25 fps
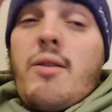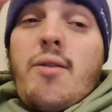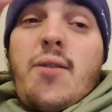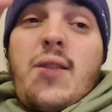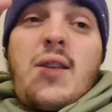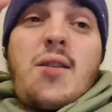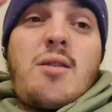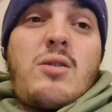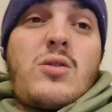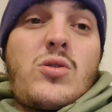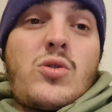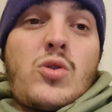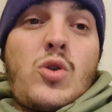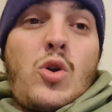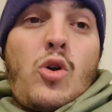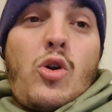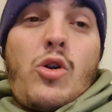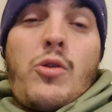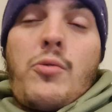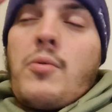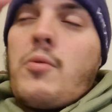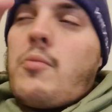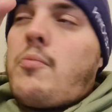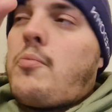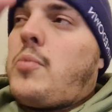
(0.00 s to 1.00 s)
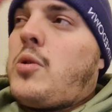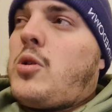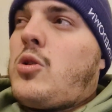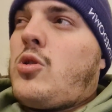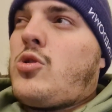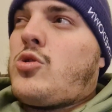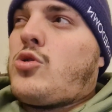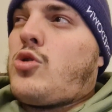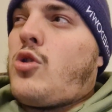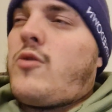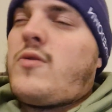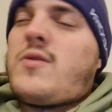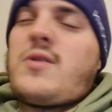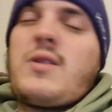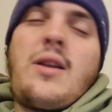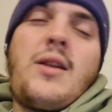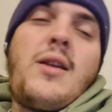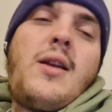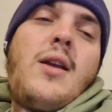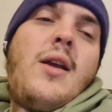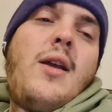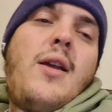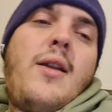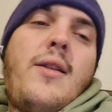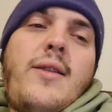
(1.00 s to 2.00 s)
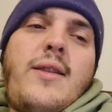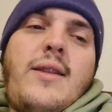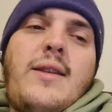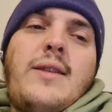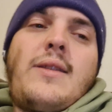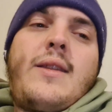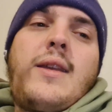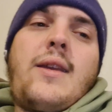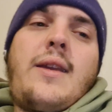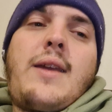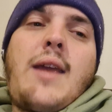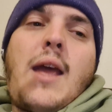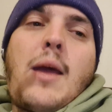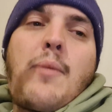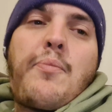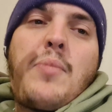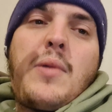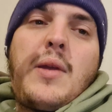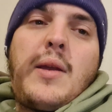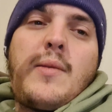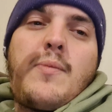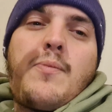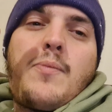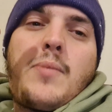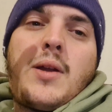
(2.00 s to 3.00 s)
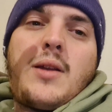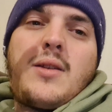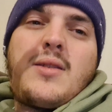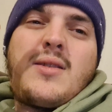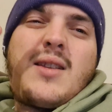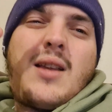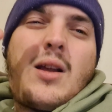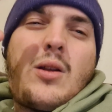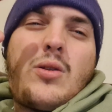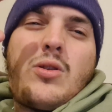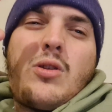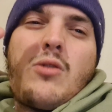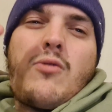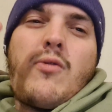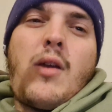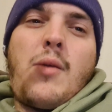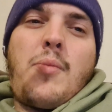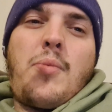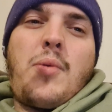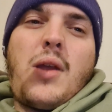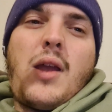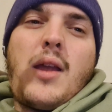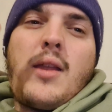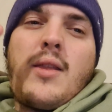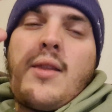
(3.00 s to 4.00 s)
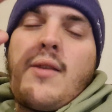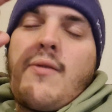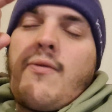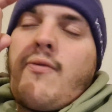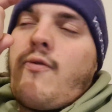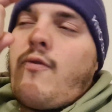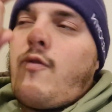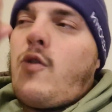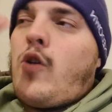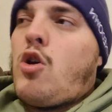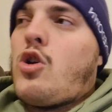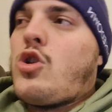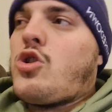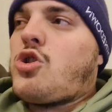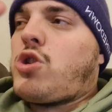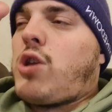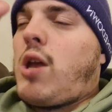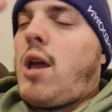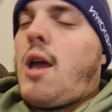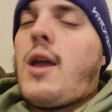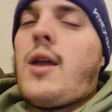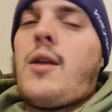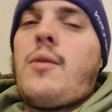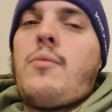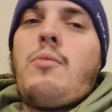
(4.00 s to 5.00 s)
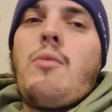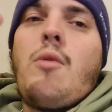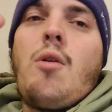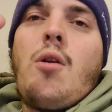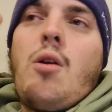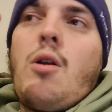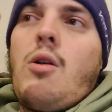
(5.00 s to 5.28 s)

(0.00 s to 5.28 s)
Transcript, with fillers: this tournament because obviously they did get beat by Saudi Arabia in the first game,